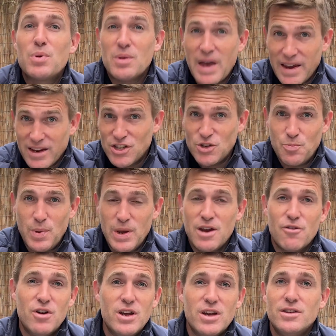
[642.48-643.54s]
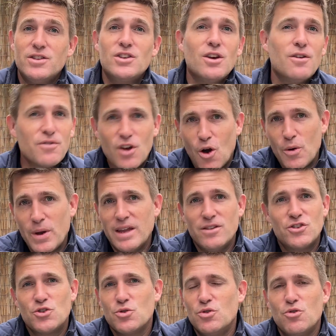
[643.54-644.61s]
experience of going
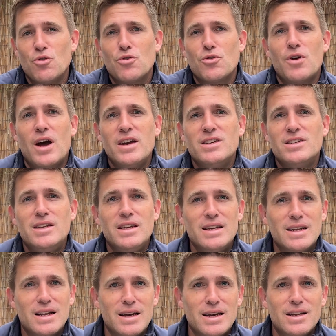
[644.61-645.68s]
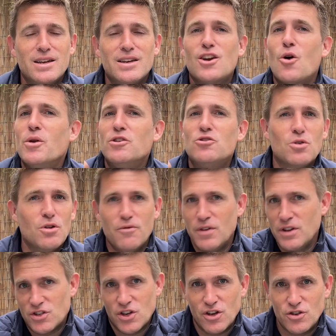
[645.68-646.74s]
into an authorized dealer, going into a
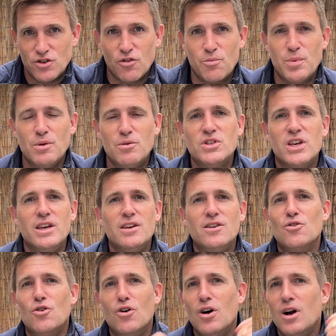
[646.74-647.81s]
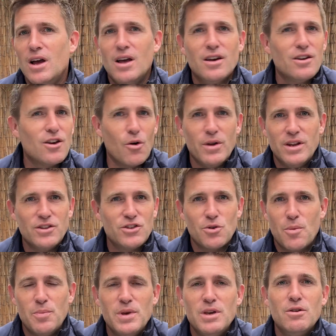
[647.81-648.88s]
lovely Xerjoff boutique, or going into a
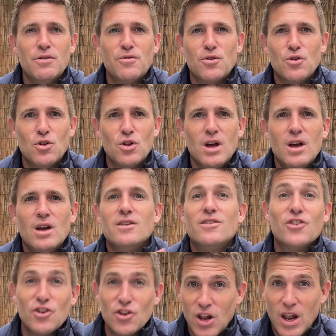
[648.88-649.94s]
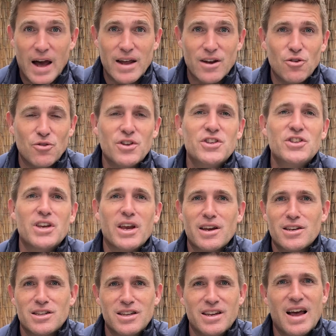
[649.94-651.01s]
beautiful Guerlain on the
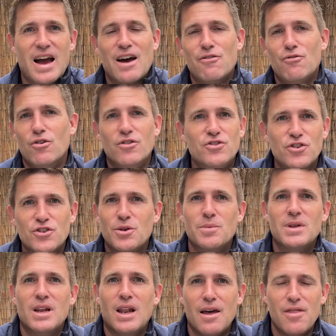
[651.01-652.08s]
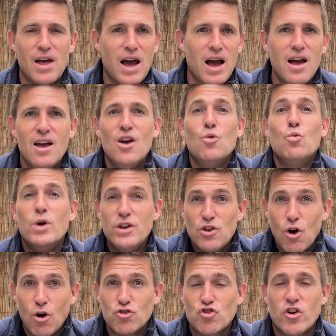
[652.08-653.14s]
6th in Harrods or something like that. We're
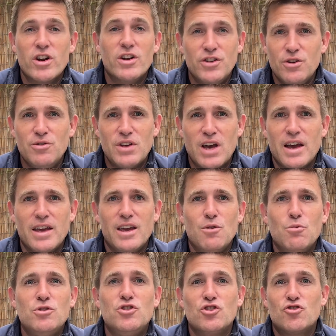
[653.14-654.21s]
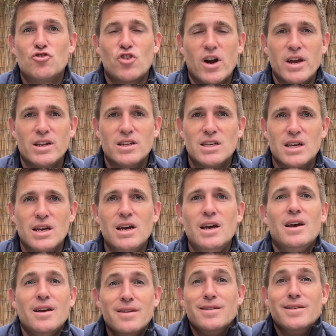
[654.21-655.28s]
not trying to do that here. We're just trying to
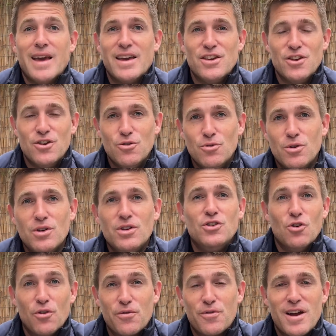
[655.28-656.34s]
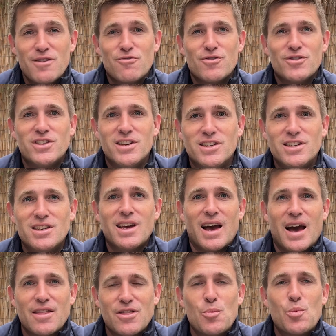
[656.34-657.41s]
get you your fragrances
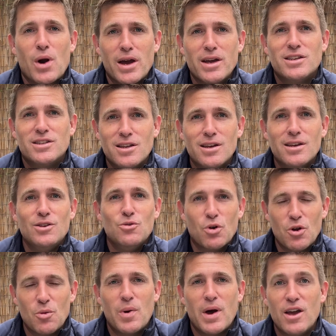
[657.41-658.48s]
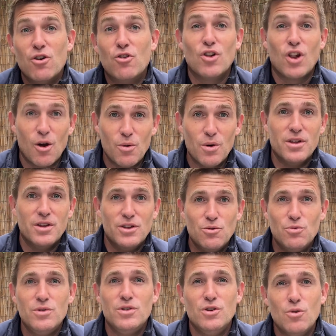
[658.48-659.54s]
at the price that you want to pay, or lower
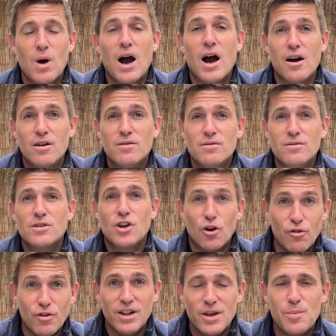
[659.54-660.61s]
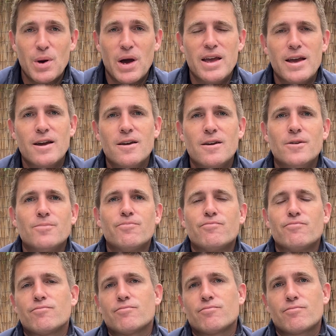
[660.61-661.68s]
than you are currently paying.
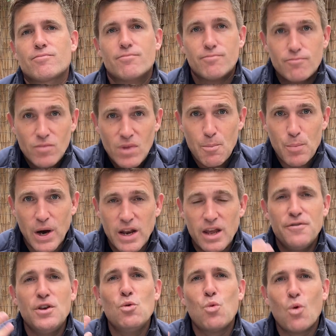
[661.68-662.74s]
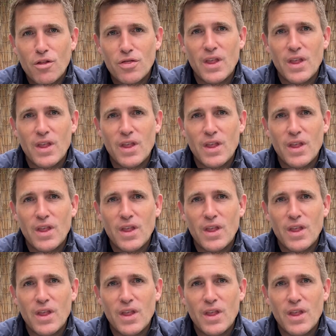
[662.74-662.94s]
But if you want